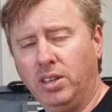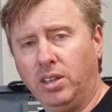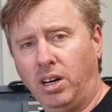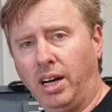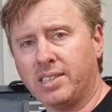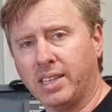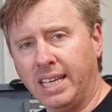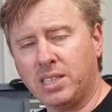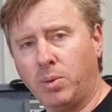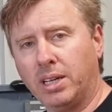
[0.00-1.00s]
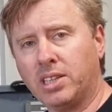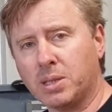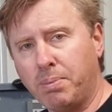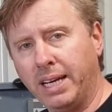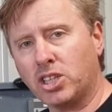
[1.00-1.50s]
All right, so that's the one, just
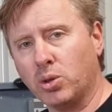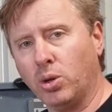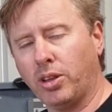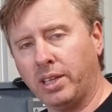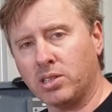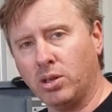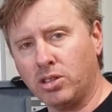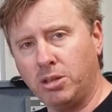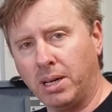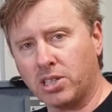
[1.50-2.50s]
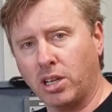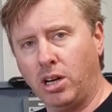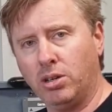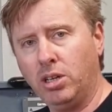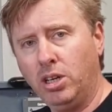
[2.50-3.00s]
make sure that there's not too much
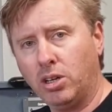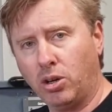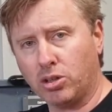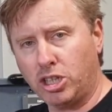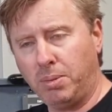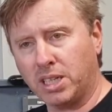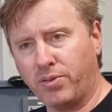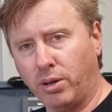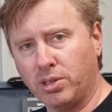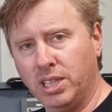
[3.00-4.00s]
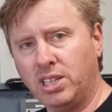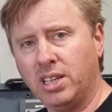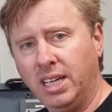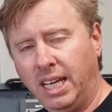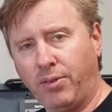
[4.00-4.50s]
load, not too much voltage,
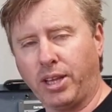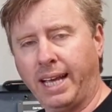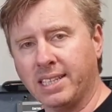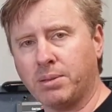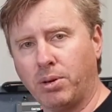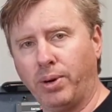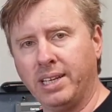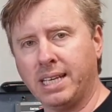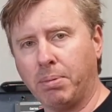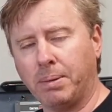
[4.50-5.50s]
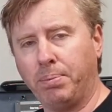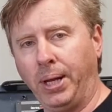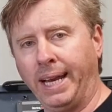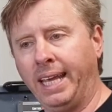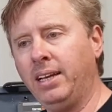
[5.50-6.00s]
if the customer rings up
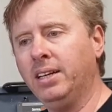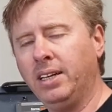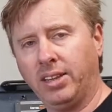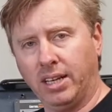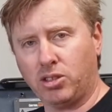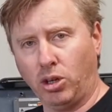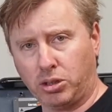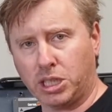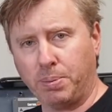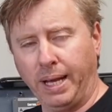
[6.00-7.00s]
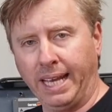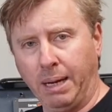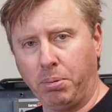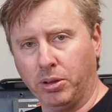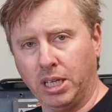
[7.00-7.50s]
complaining that it's not displaying
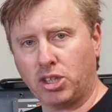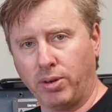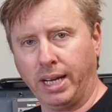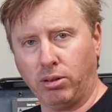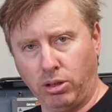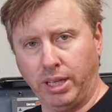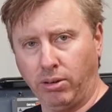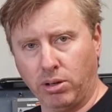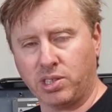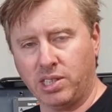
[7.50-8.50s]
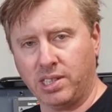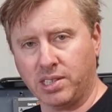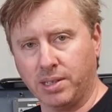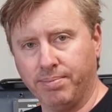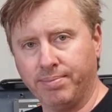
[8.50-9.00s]
up on their Trek or on their Odyssey
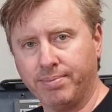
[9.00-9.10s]
system.